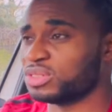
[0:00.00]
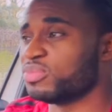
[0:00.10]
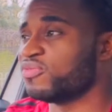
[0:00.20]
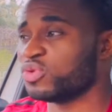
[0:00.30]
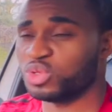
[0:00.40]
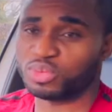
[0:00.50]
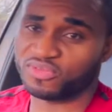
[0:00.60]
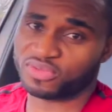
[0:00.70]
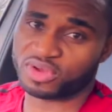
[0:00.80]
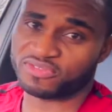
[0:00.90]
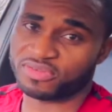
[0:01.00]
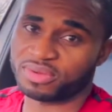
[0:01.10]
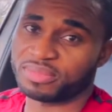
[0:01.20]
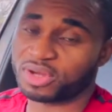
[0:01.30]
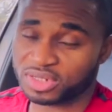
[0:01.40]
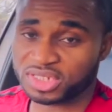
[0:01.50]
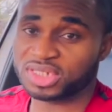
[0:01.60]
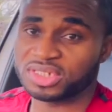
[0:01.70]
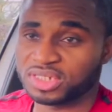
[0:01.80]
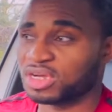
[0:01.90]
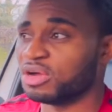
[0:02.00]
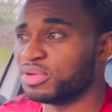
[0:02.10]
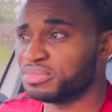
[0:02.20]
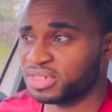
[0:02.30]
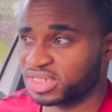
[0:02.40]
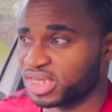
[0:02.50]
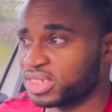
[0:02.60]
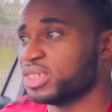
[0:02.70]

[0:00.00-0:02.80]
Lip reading: before you moved off, because this is a common mistake.